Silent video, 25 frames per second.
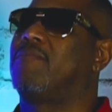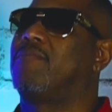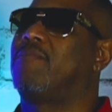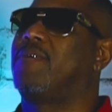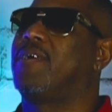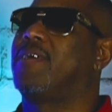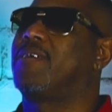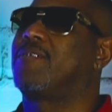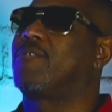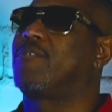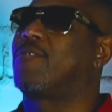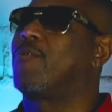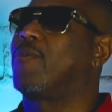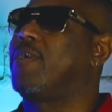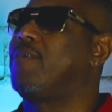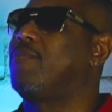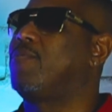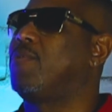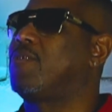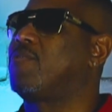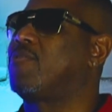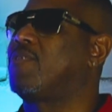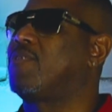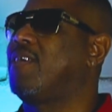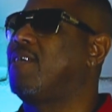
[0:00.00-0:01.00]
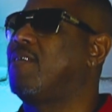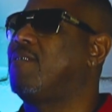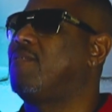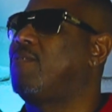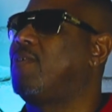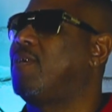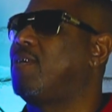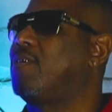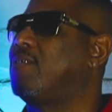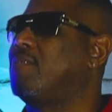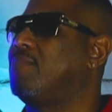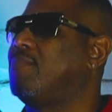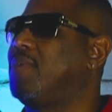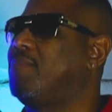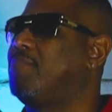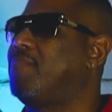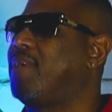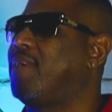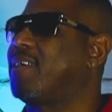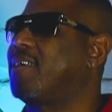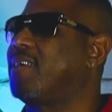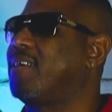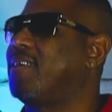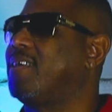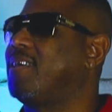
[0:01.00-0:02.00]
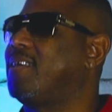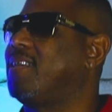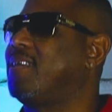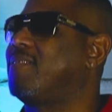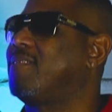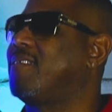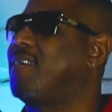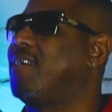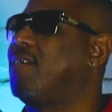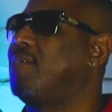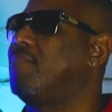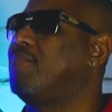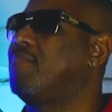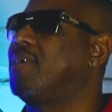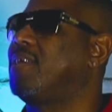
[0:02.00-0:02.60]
West Grade, which they'll welcome me back at any time.